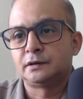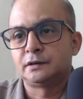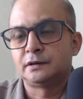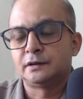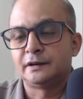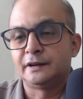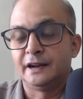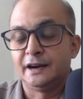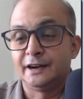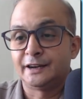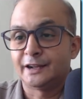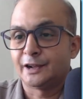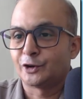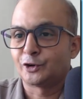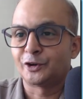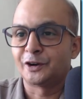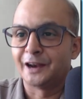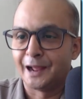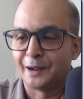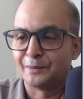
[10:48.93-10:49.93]
delta,
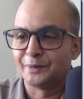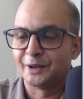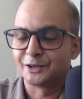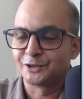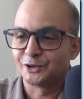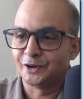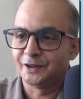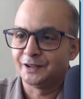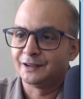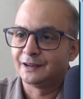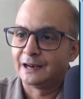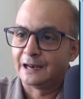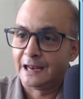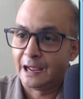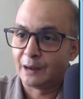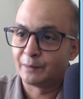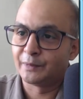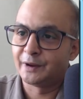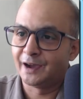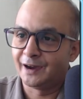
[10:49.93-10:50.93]
not lambda, sorry.
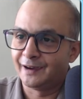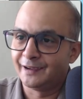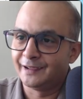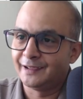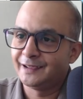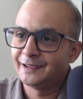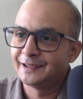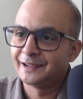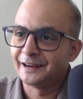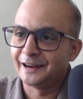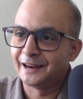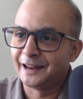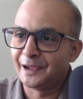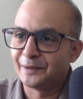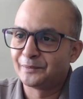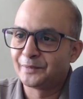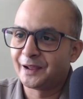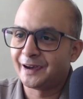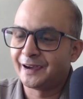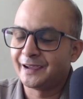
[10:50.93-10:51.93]
Lambda I
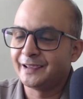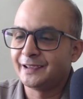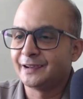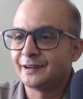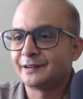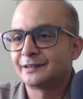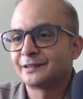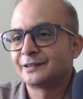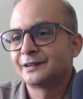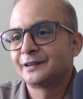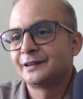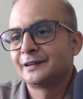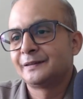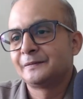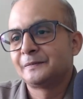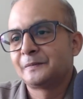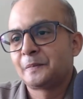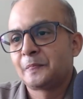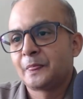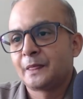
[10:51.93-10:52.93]
are
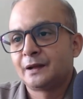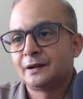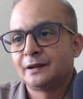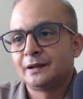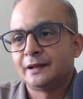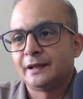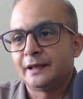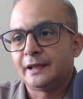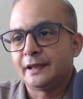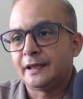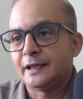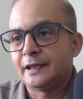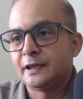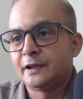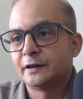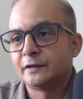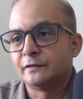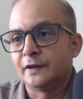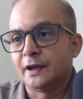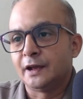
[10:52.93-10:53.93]

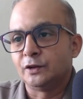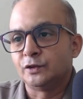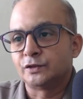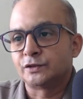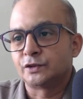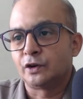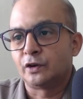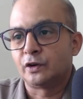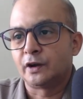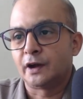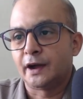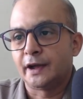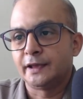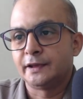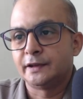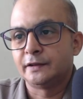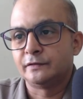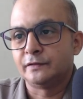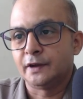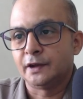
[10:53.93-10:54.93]
eigenvalues or
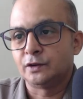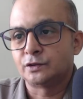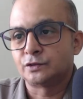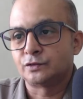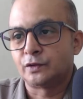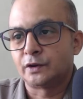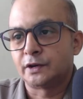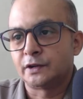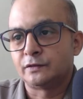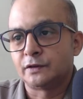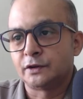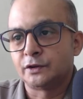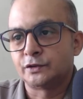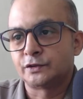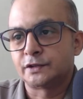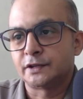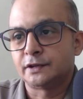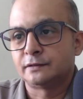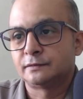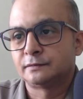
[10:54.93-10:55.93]
eigenvalues, whatever you
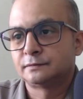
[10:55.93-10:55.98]
say.